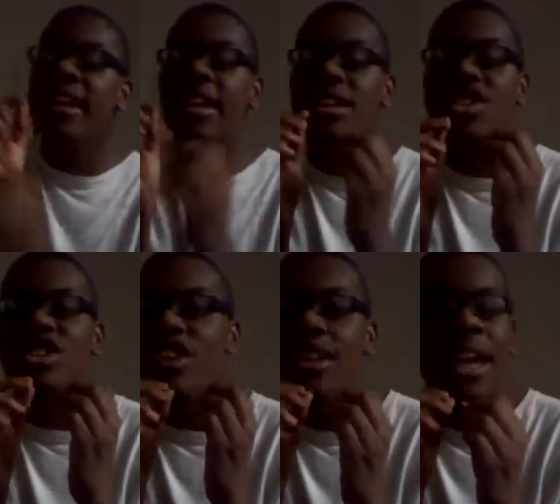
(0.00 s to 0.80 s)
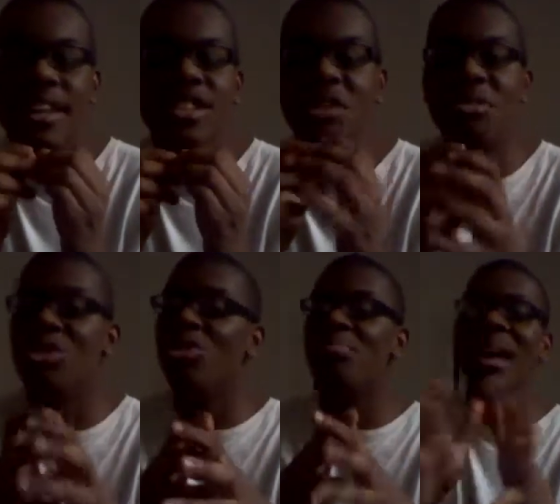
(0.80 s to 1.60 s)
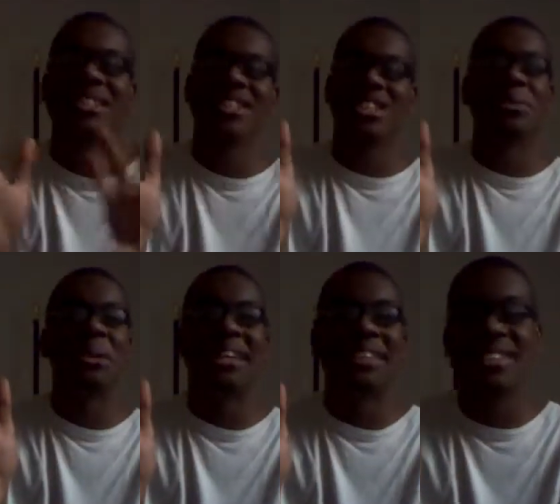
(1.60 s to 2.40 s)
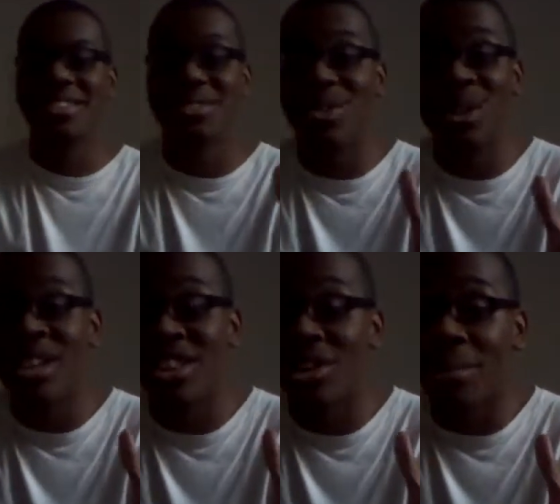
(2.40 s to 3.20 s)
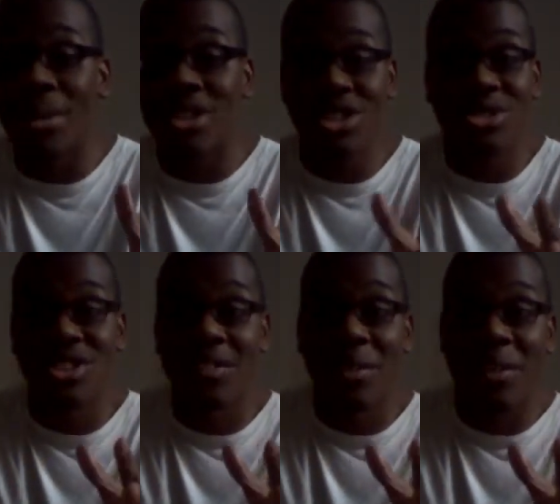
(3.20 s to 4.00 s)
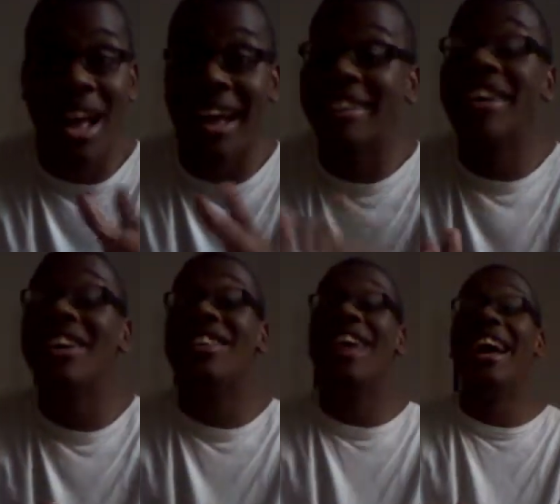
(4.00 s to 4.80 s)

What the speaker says: like some of the best experiences in third-person shooters I've ever had. Like, it is